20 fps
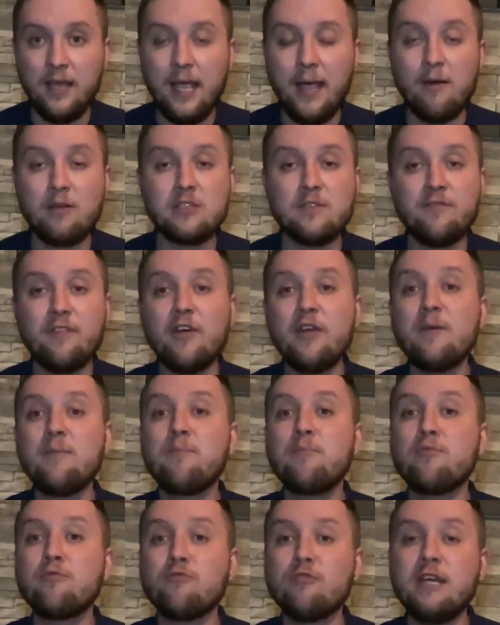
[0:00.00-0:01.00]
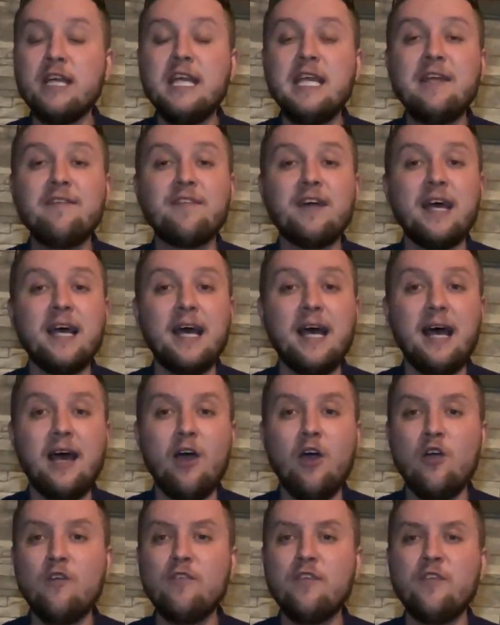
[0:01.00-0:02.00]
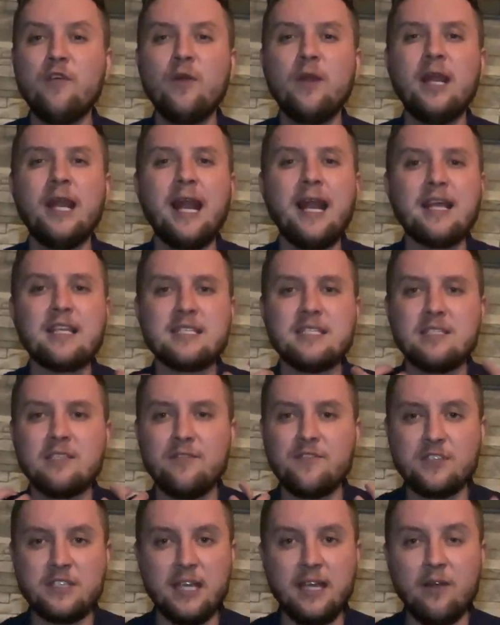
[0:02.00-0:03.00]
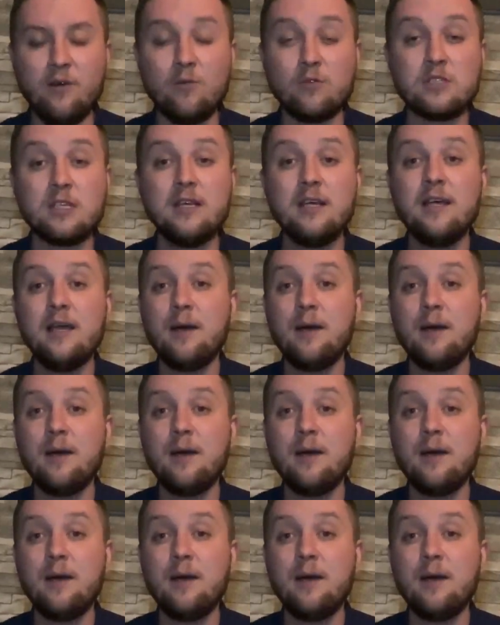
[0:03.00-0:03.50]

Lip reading: It was a very brief overview and analysis of sales,